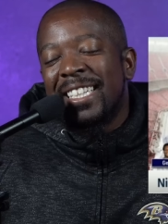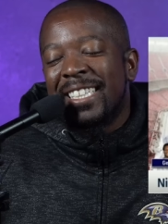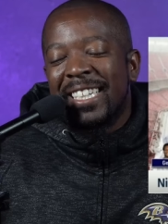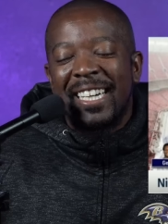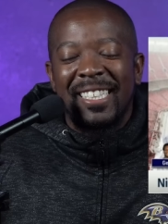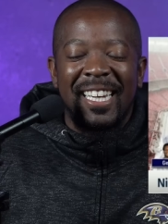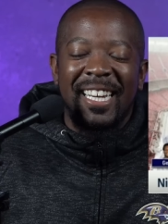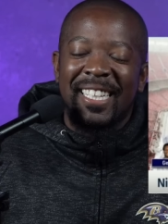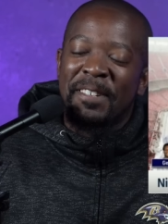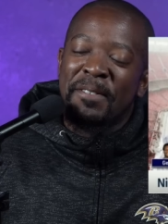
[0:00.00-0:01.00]
Josh
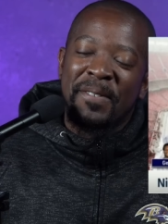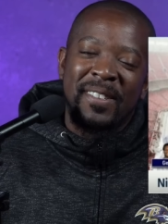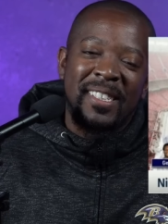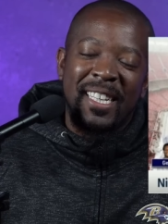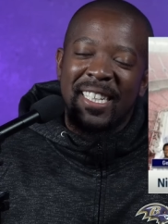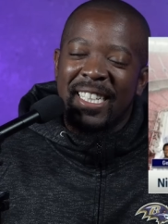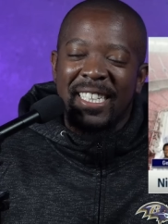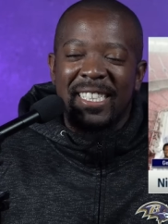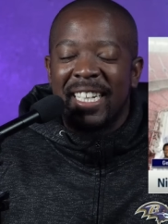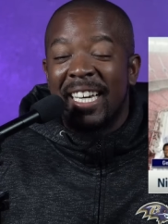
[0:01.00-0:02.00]
Allen. Like
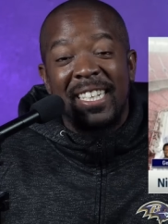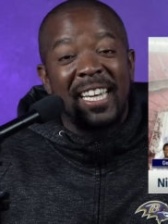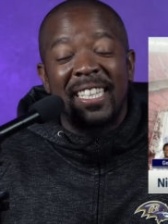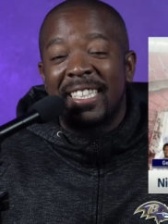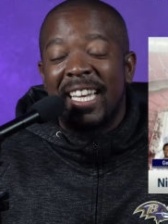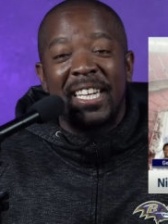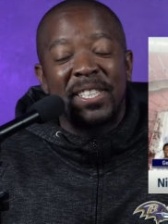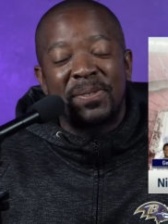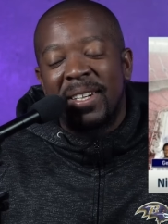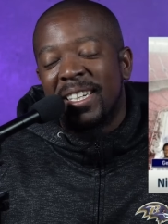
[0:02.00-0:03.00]
again, Josh Allen,
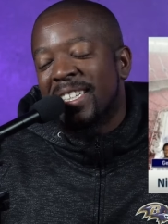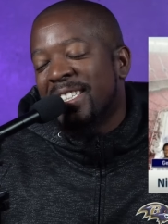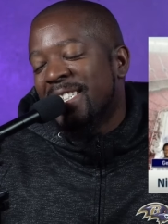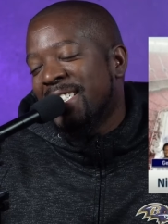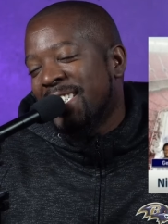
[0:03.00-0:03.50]
nice man.